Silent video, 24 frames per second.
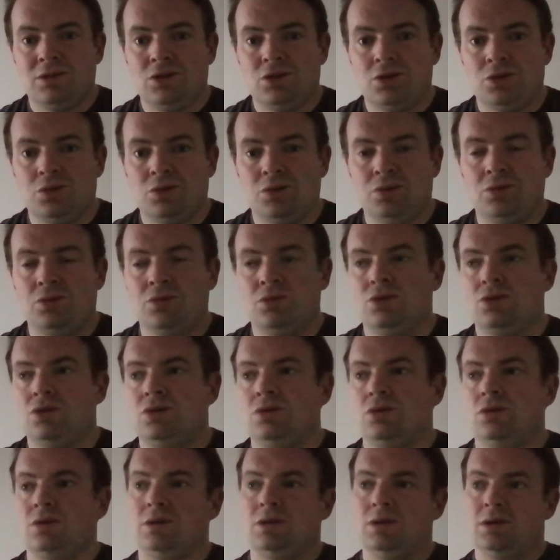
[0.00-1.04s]
So
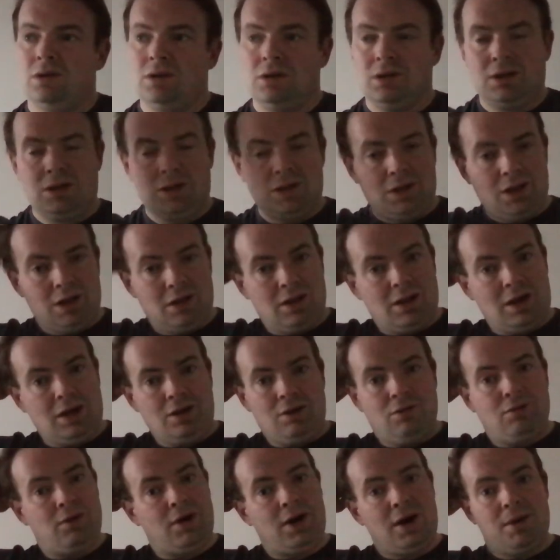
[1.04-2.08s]
I say
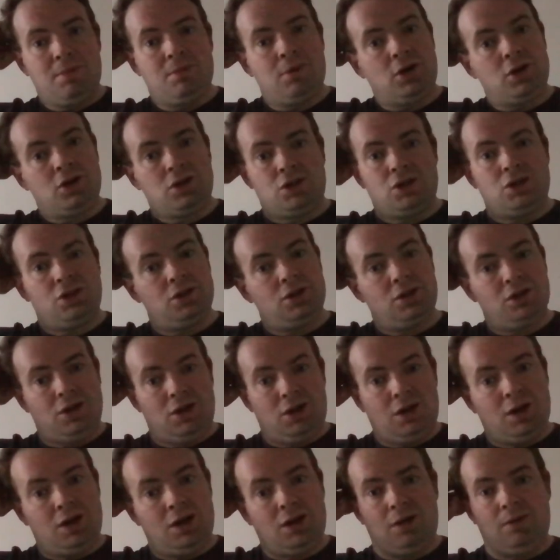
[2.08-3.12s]
thank you very much.
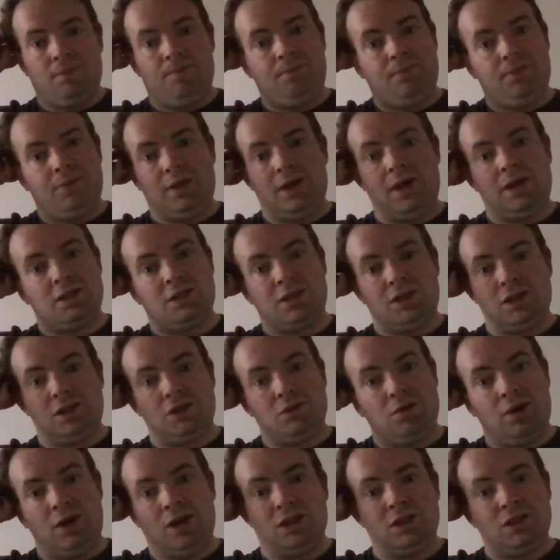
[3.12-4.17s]
That's
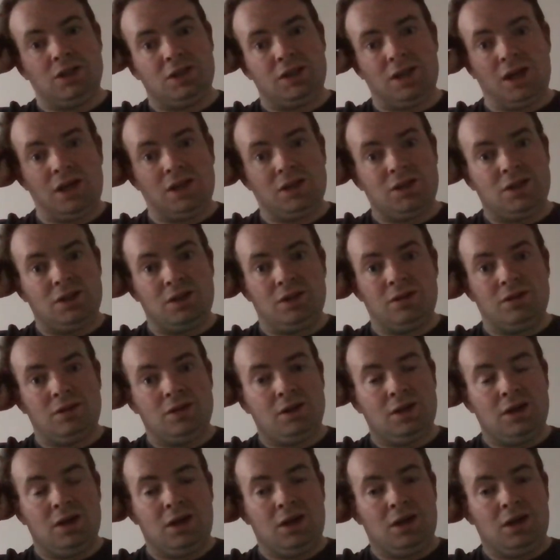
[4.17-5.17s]
this week's session.